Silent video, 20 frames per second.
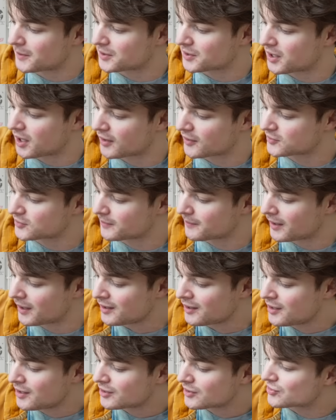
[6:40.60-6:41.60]
to
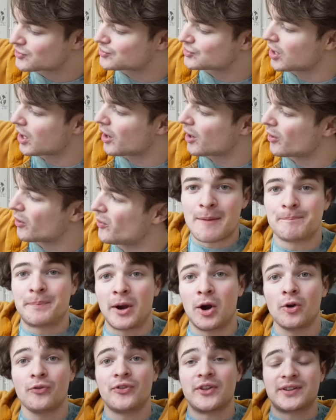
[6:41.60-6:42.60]
customer. So,
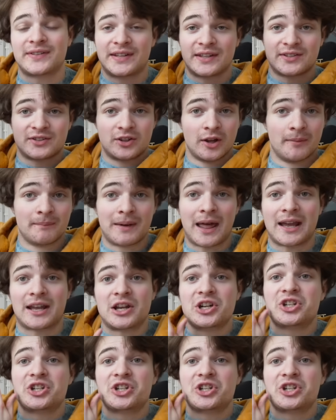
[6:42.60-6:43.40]
build the system like a